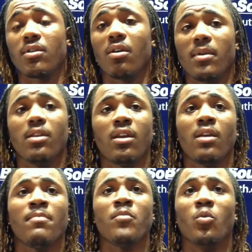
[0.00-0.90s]
So, I mean,
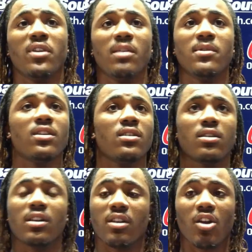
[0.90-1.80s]
we keep each
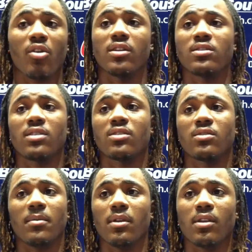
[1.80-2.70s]
other encouraged. That's
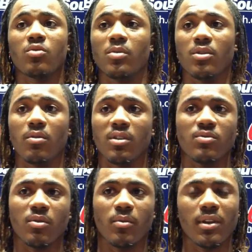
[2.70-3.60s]
what we do
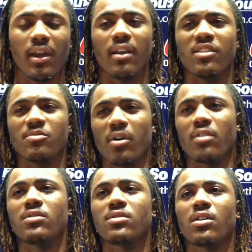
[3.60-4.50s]
because we look at it as
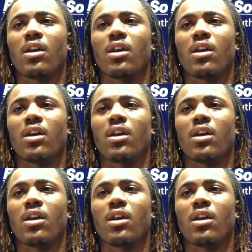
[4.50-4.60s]
brothers.